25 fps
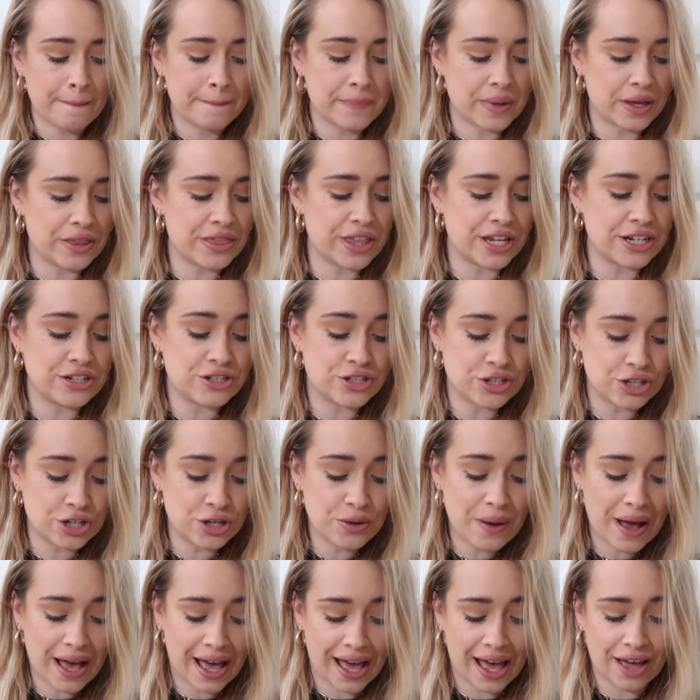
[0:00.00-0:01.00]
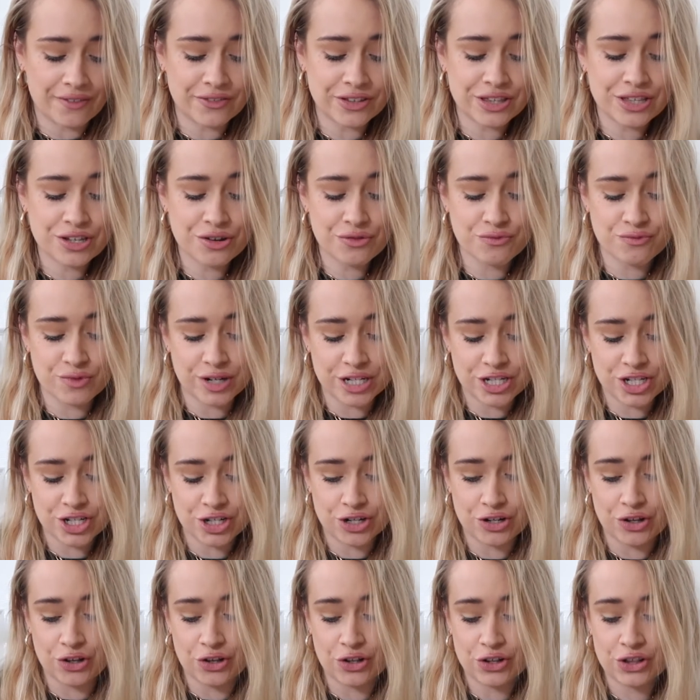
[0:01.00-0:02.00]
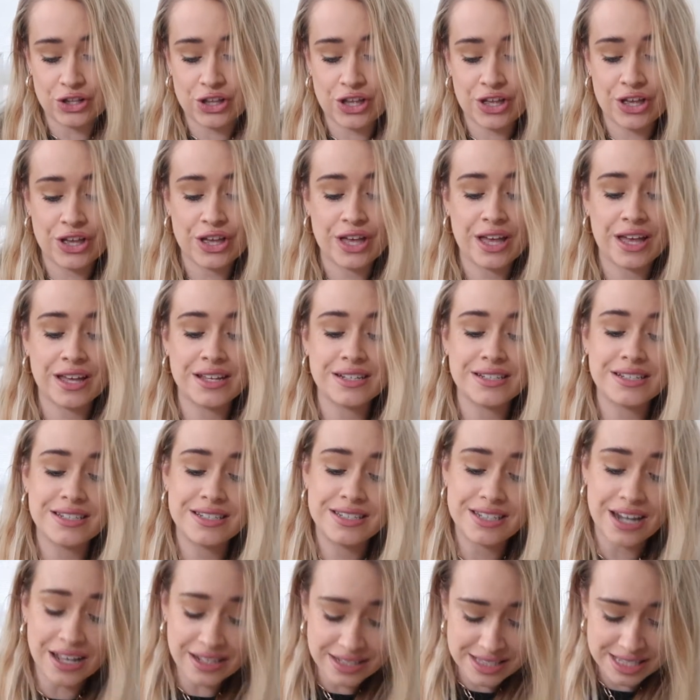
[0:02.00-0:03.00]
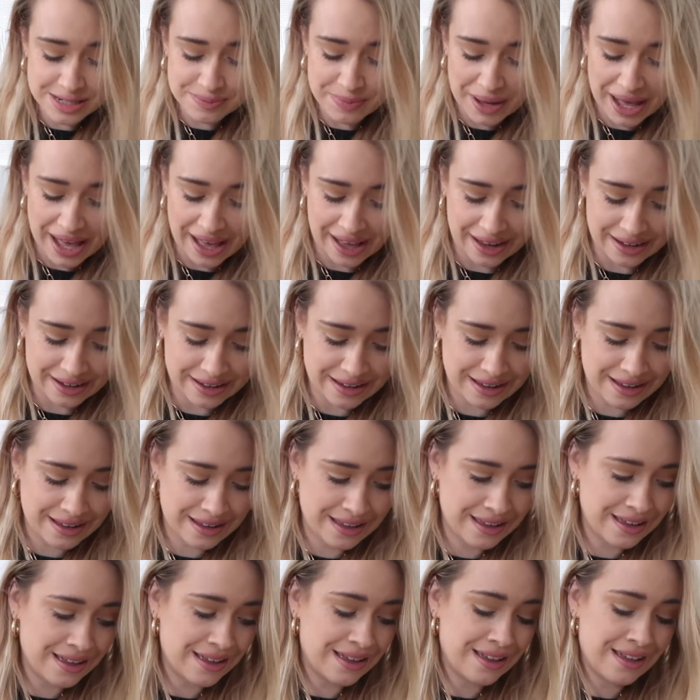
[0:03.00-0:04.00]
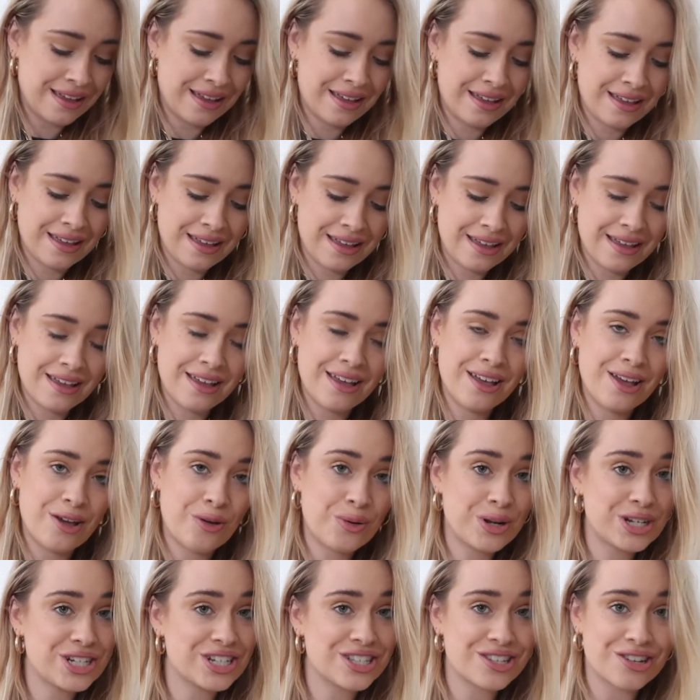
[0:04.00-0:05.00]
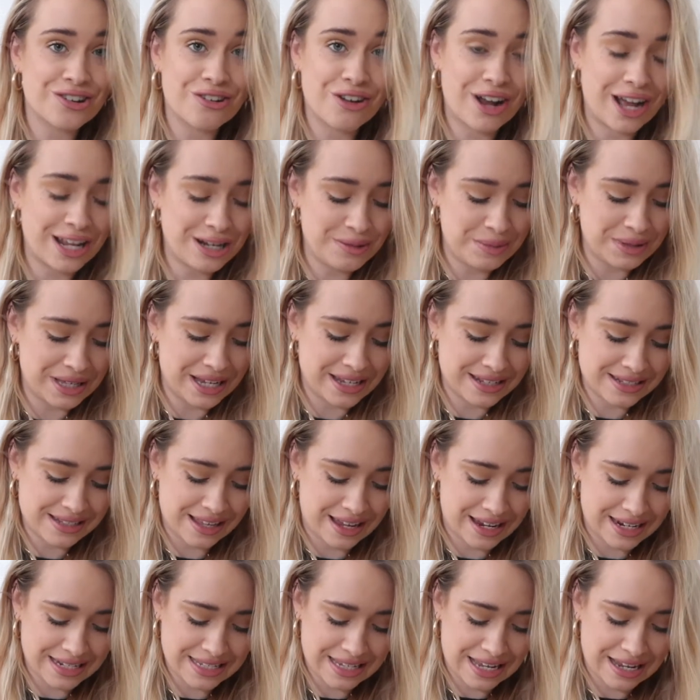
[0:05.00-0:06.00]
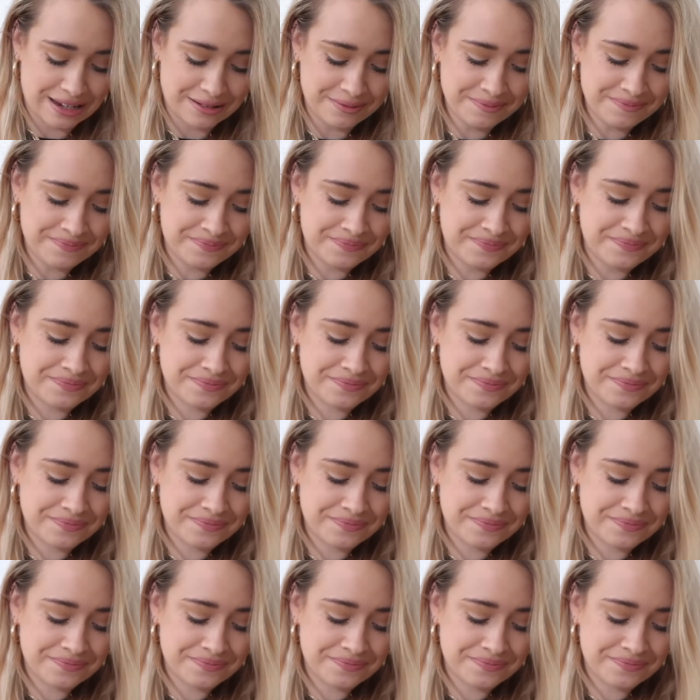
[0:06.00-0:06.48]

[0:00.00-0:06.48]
But they do have the original dust bag, which is incredibly exciting.